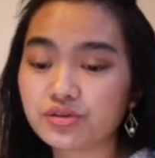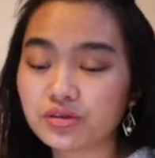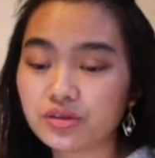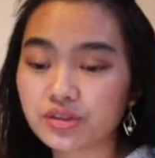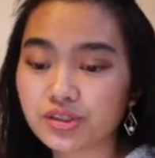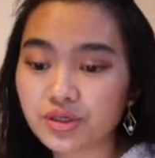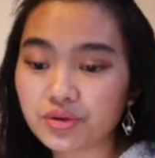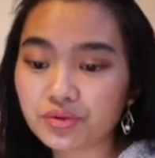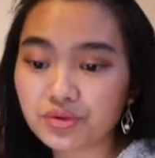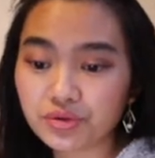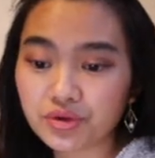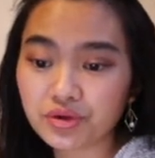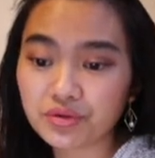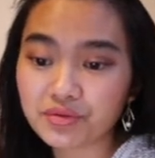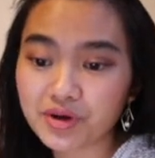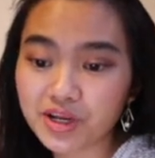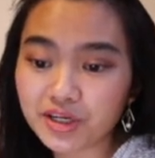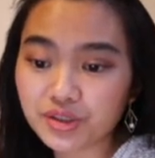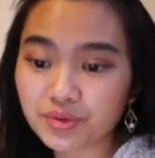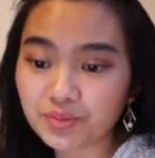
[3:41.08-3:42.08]
So do
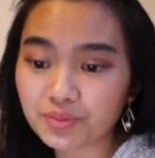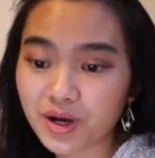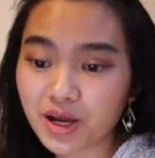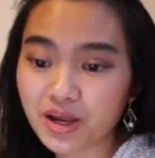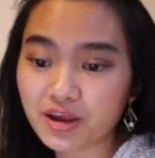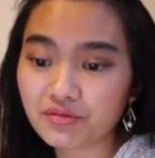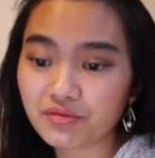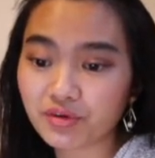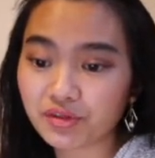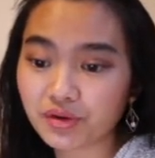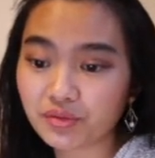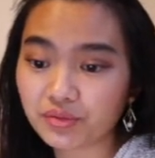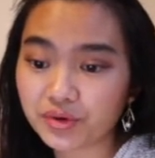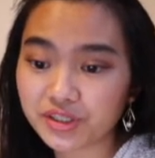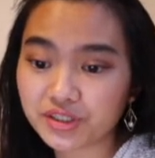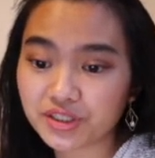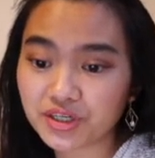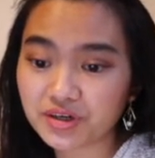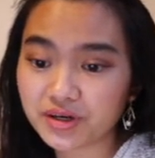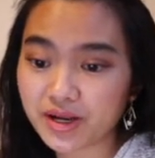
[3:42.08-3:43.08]
you need to pay for the
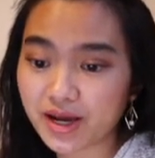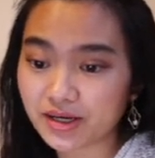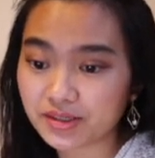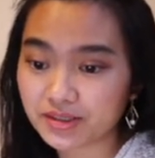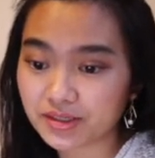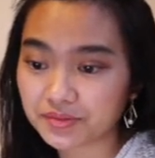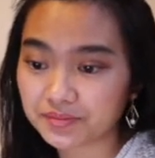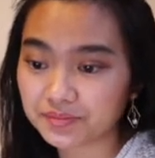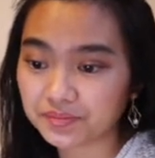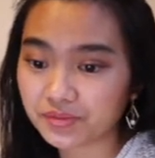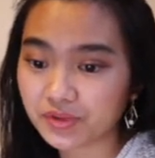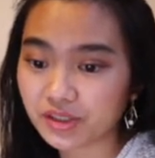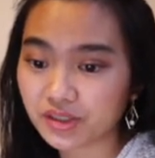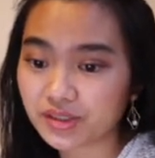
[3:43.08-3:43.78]
return item?